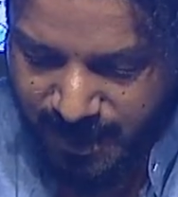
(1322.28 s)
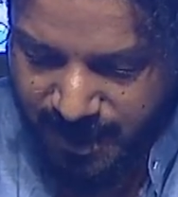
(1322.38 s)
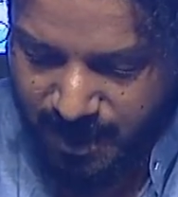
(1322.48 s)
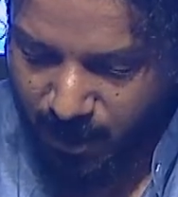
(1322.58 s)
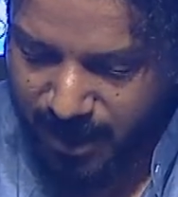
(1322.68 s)

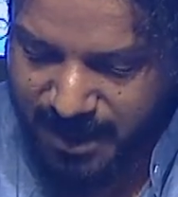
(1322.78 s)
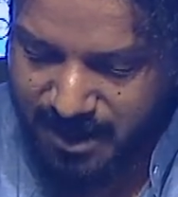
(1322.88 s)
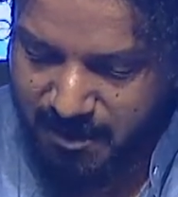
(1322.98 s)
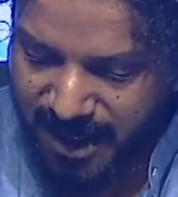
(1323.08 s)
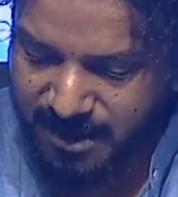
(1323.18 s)
Now, what he
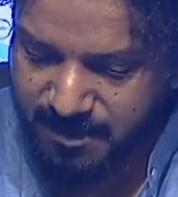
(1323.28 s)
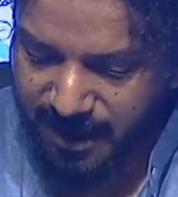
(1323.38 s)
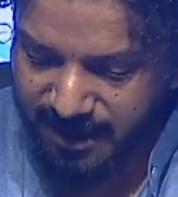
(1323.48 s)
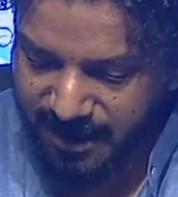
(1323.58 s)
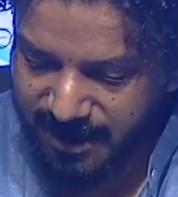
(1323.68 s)
meant
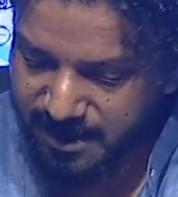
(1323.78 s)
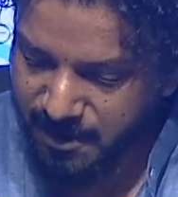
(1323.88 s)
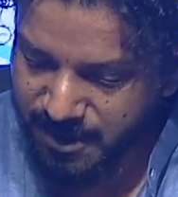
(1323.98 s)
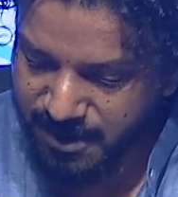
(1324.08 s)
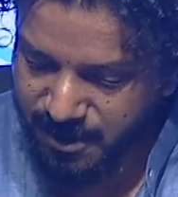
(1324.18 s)
by the
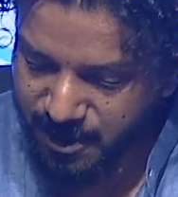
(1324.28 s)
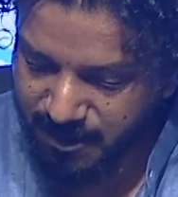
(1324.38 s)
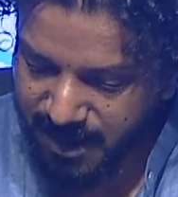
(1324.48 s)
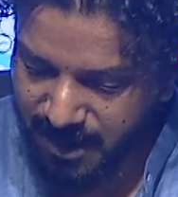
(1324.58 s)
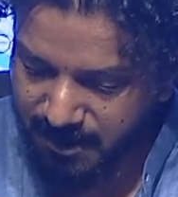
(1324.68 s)
expression to
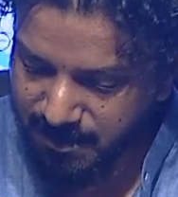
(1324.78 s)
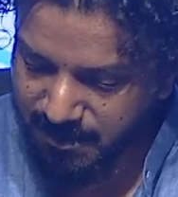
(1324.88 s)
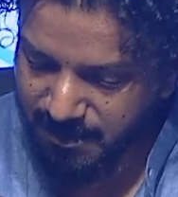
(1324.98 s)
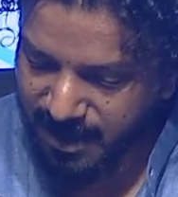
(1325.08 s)
become